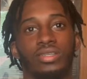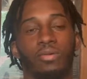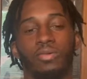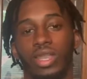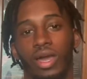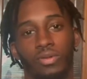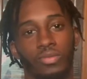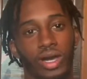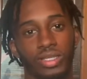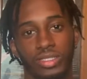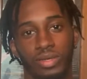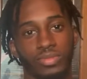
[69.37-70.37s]
I went out,
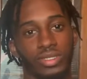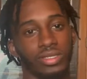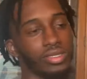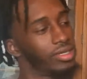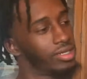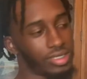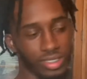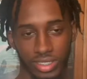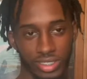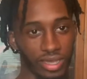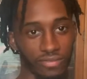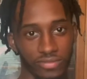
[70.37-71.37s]
bought something.
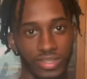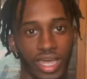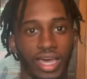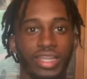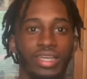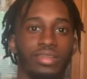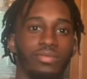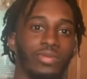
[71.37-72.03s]
Definitely not it.